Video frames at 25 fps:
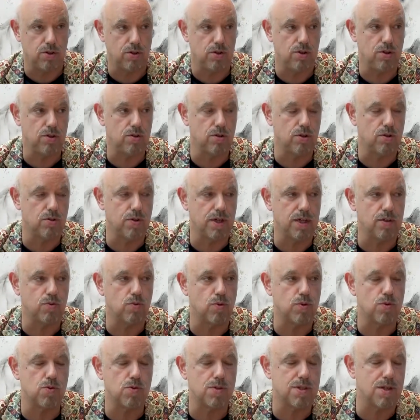You need to create
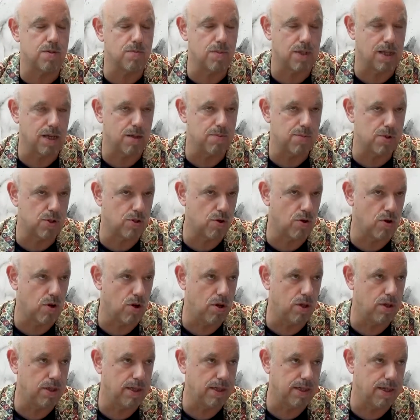what we sometimes
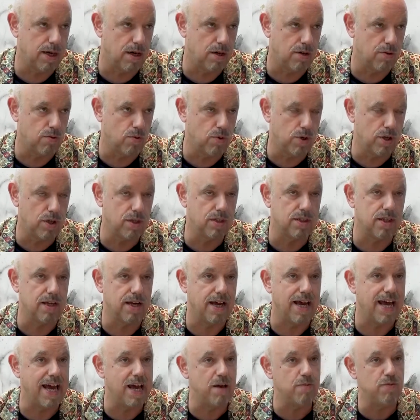call in our world
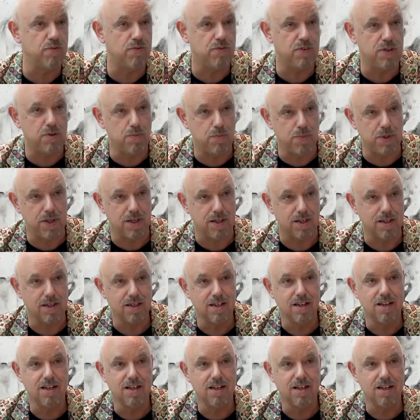a MVP,